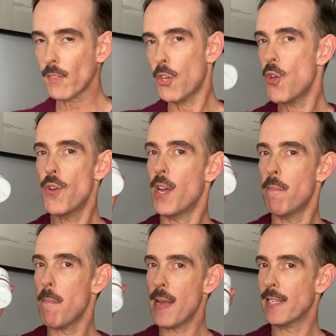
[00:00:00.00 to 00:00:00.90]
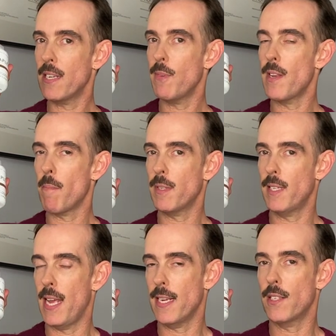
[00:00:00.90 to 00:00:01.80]
You can mix it with number
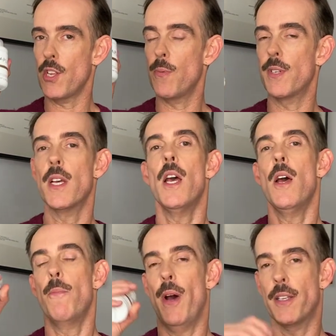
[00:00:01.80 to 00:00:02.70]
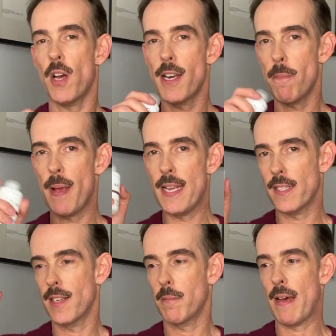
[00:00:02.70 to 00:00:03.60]
6. So you would put a tiny
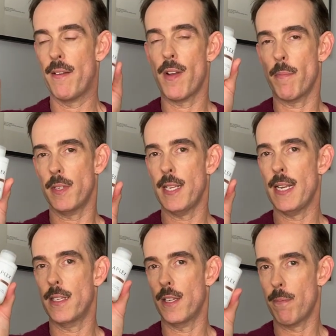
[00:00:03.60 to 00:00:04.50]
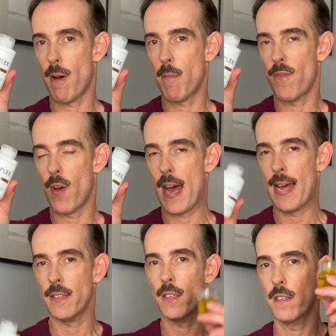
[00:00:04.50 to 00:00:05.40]
pea-sized amount of number 6 in the palm of your
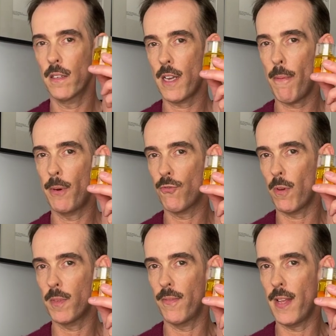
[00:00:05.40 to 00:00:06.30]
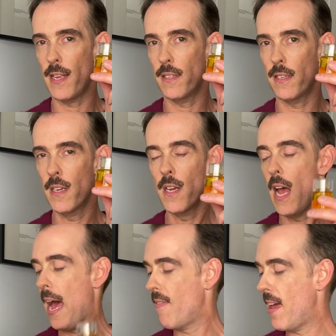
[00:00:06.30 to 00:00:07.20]
hand, a couple of drops of this,
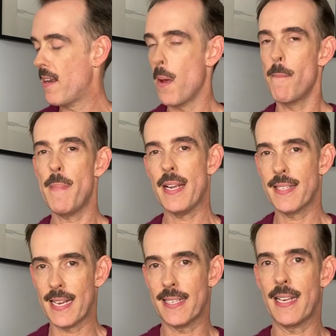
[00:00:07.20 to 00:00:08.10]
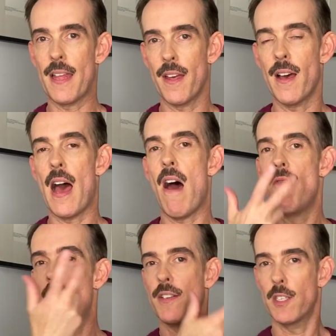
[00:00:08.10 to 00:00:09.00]
and then mix that together and
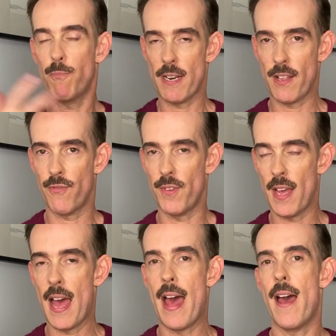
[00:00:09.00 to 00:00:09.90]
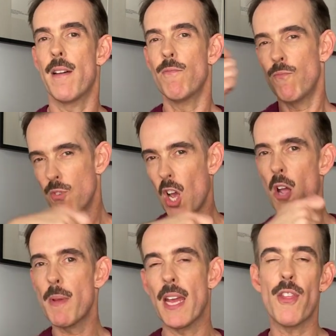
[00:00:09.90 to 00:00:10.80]
then spread it through the hair,
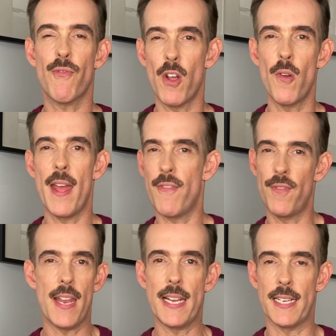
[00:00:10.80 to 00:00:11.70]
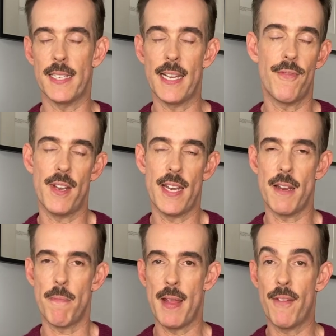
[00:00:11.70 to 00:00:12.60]
combing it through if needed,
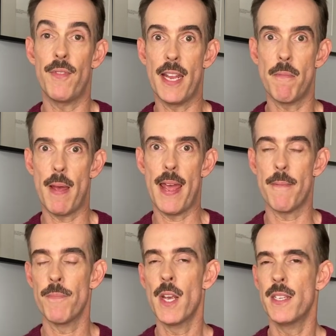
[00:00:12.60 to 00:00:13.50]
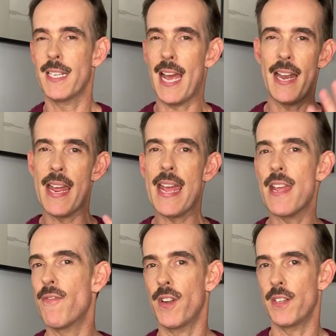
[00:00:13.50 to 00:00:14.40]
if need be, to get an
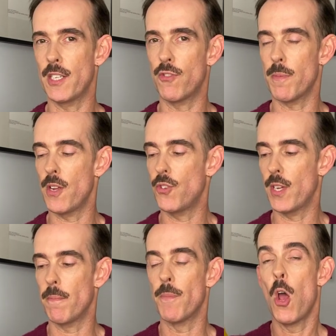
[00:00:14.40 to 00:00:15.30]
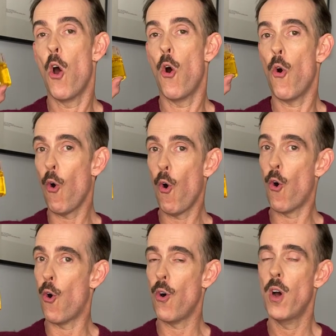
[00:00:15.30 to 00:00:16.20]
even distribution.
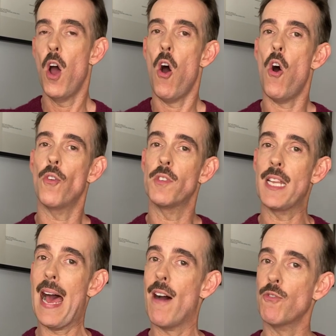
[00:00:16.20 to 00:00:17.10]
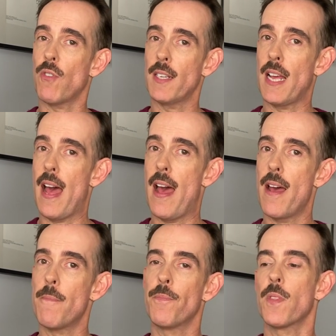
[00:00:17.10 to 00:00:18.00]
Or on towel-dried
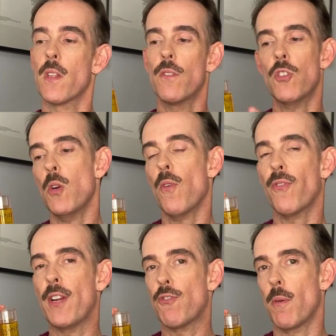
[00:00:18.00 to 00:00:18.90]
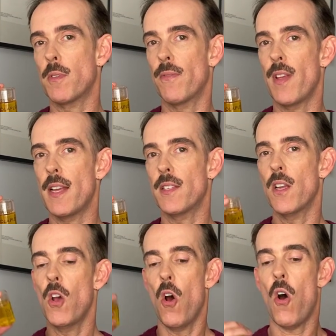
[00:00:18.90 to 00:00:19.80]
hair, 2 or 3 drops of this
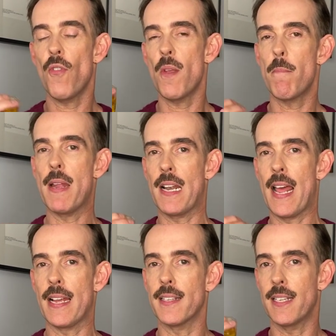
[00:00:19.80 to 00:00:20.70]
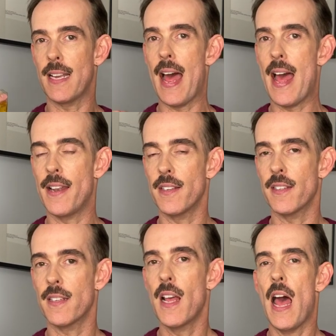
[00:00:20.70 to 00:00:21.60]
on the mid lengths and
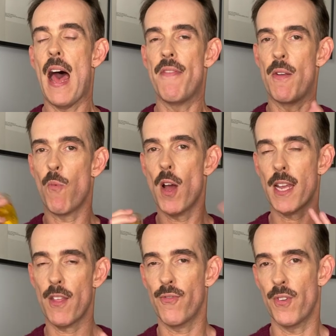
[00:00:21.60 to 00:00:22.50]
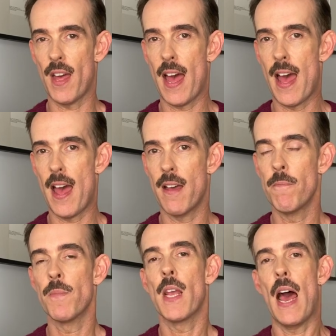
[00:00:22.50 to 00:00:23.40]
ends, and then work it through the hair,
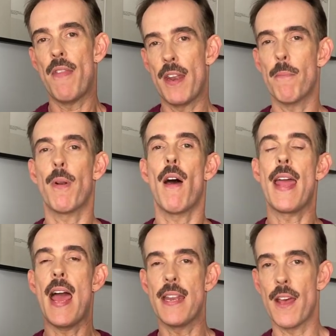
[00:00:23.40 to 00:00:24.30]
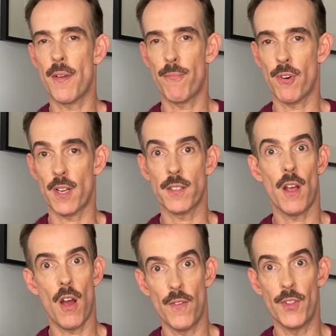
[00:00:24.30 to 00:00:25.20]
and then apply any other products
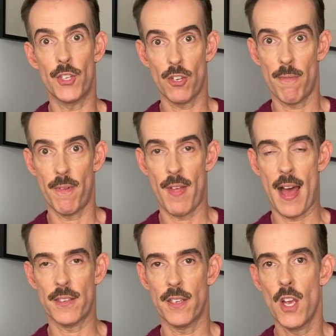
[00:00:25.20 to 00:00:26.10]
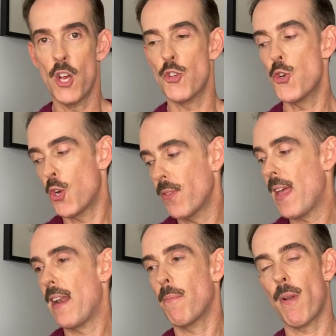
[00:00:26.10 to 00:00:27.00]
over the top of that. You could
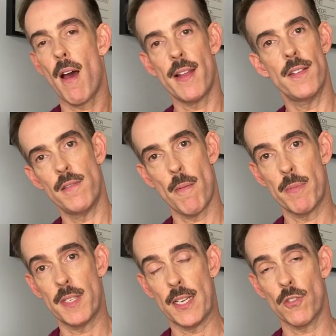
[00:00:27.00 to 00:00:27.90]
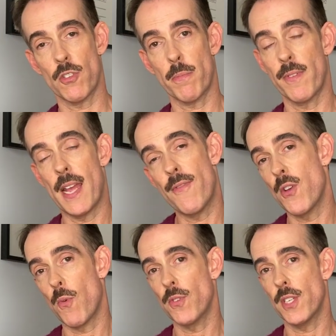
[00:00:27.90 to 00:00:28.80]
then apply number six on top of it if
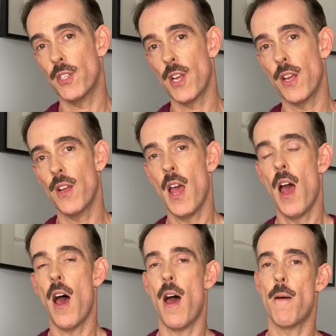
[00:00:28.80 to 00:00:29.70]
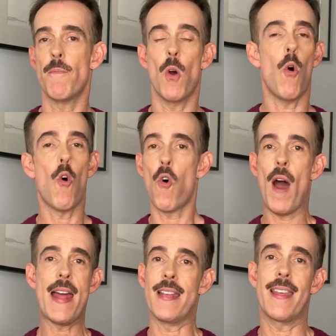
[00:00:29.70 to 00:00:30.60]
you wanted to, or
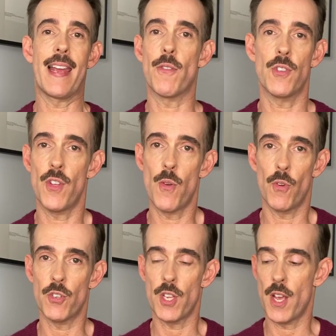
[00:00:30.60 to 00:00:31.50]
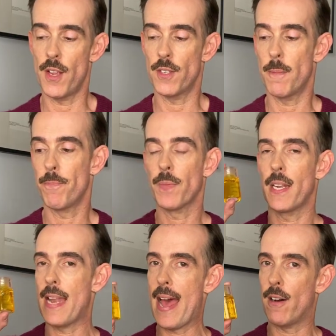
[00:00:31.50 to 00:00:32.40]
anything else that you want to use.
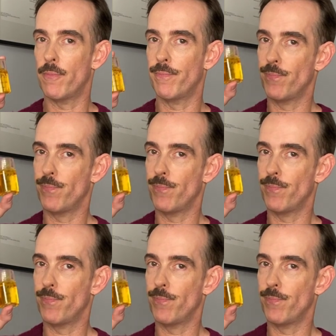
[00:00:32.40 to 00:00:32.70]
Now,